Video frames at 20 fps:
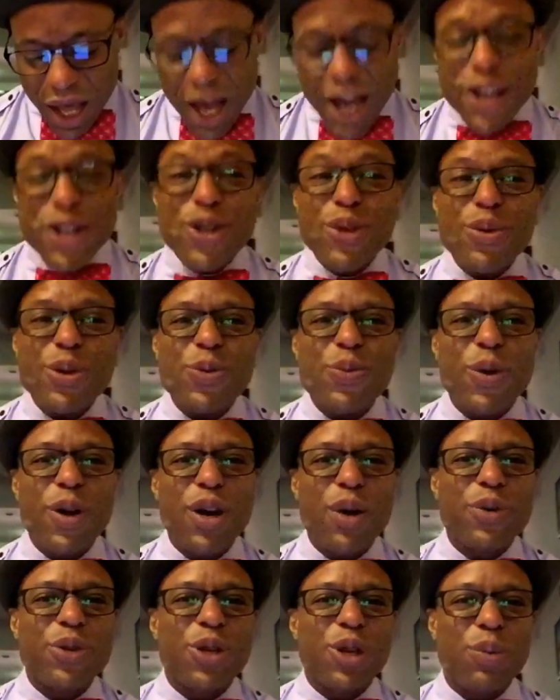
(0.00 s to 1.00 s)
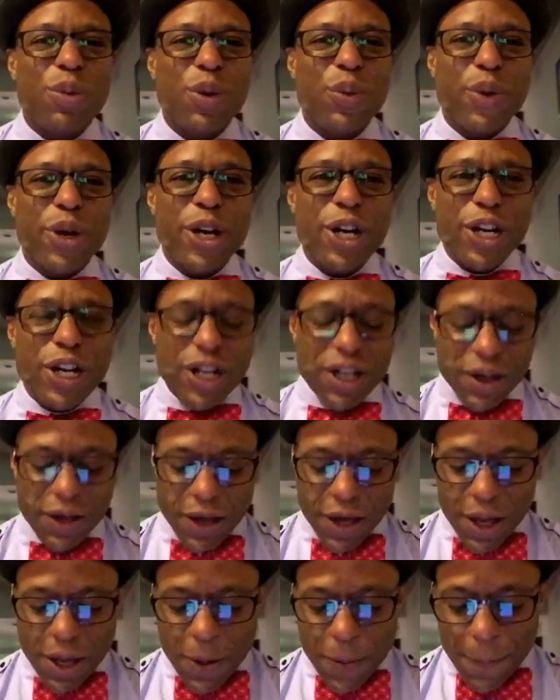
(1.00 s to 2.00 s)
I knew Risperdal was going to be weird
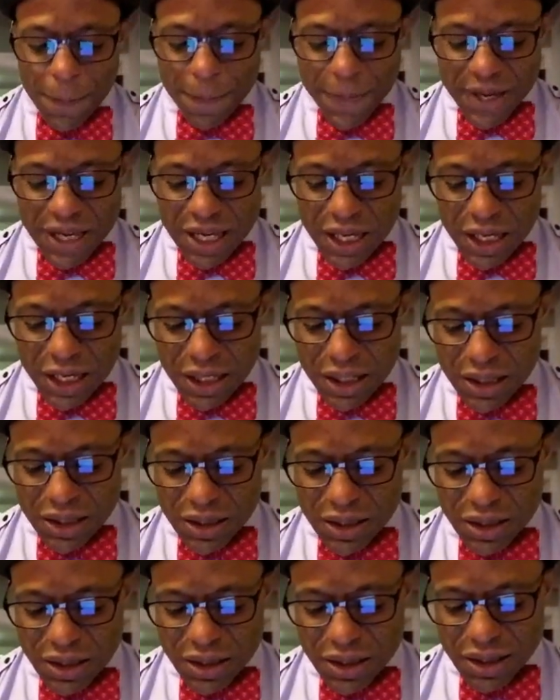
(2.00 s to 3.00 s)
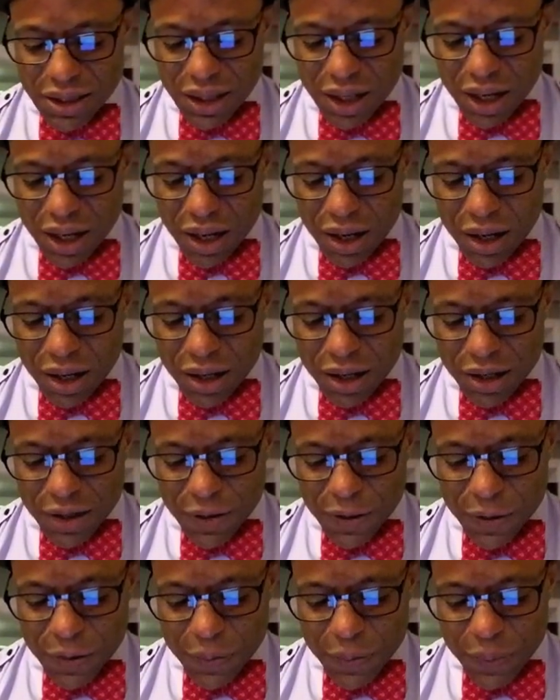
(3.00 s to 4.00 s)
because
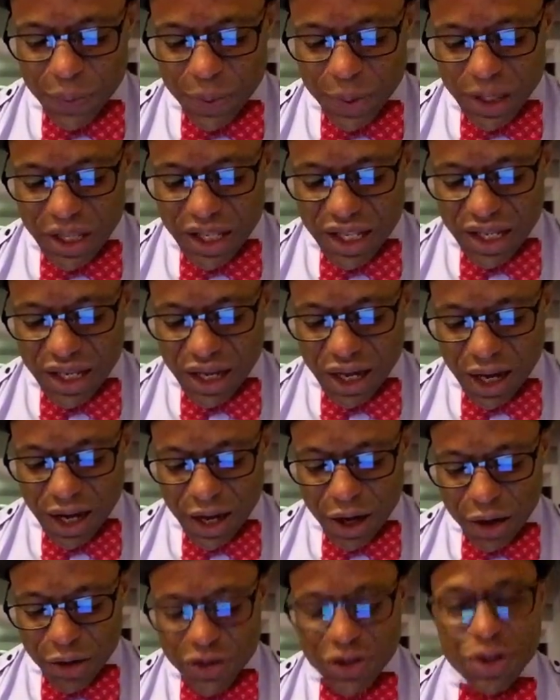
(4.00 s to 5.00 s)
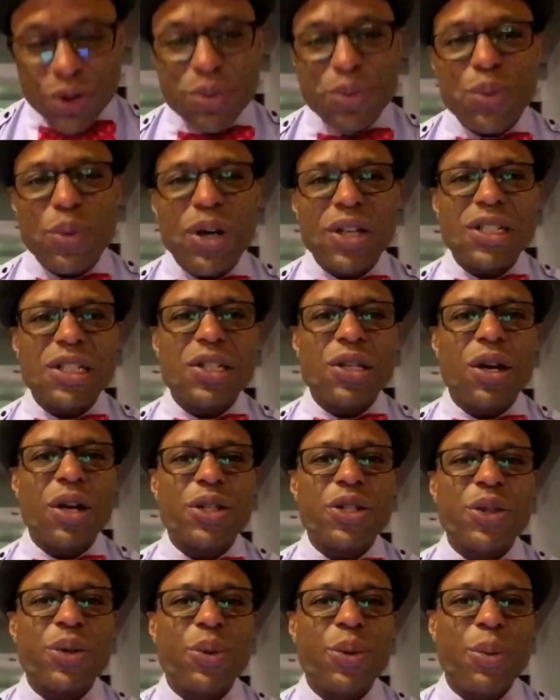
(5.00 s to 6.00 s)
I also want to
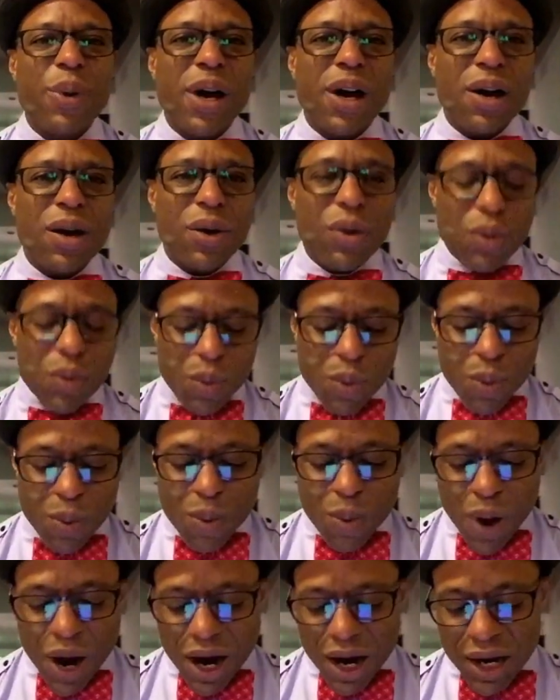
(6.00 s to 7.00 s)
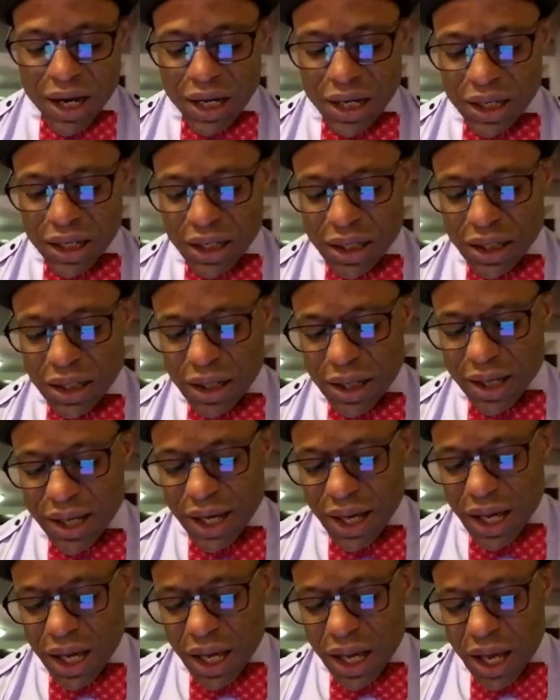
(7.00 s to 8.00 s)
talk to you about why
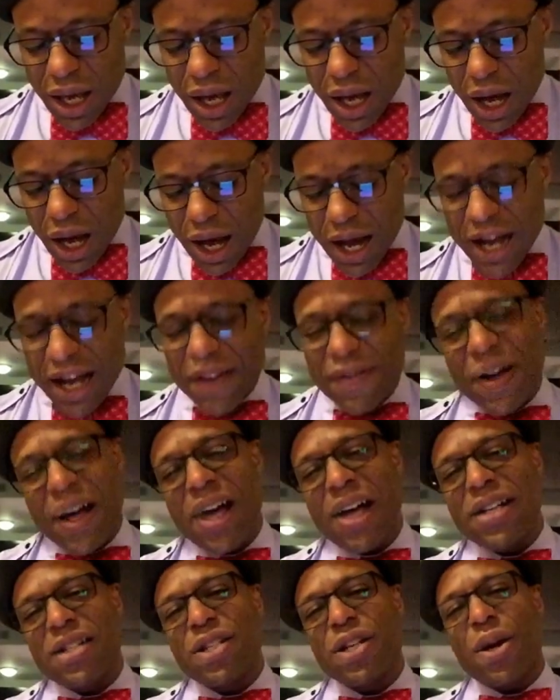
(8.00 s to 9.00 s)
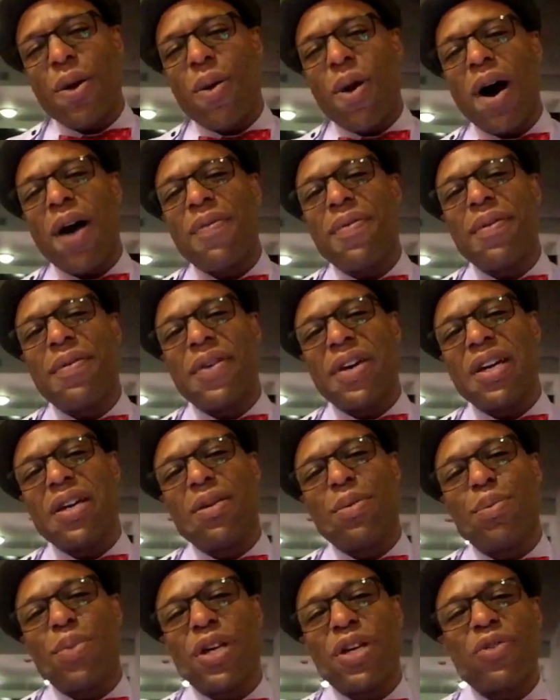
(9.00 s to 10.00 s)
I have had to go off of
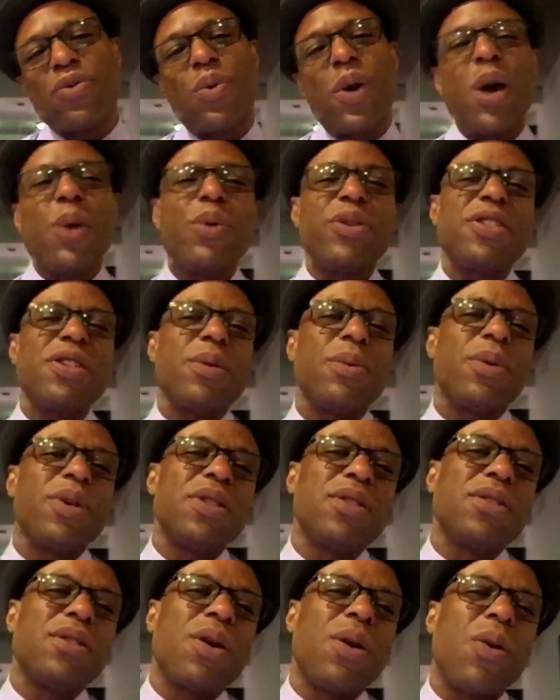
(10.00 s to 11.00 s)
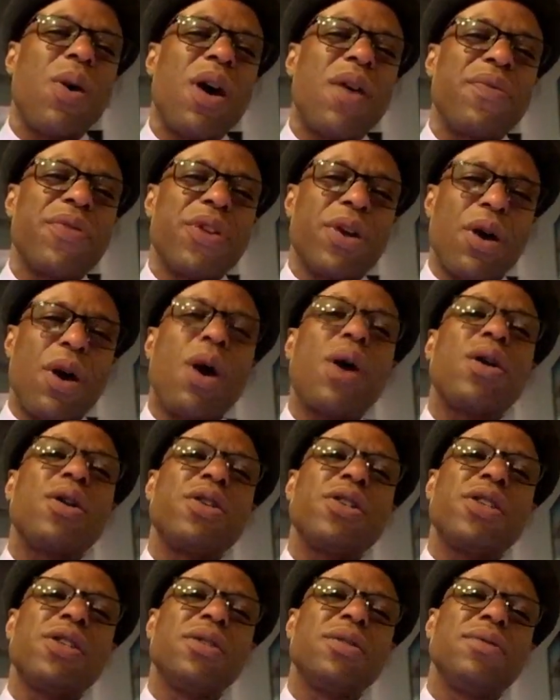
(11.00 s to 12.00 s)
it. Because why would someone go off their heart?
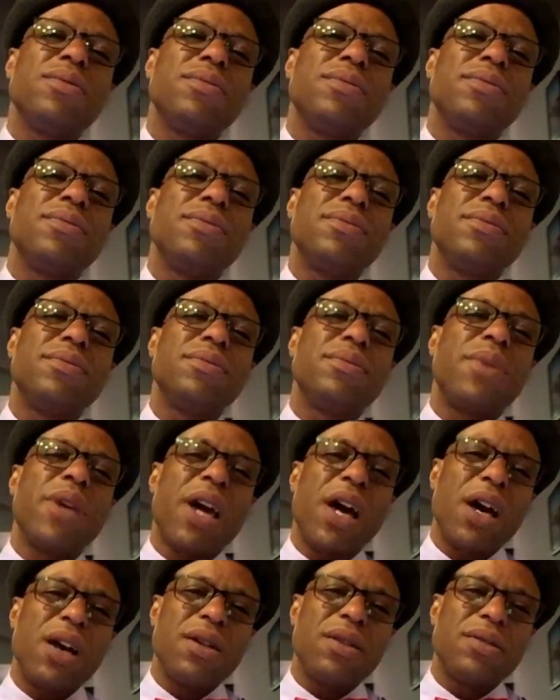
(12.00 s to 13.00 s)
Yeah.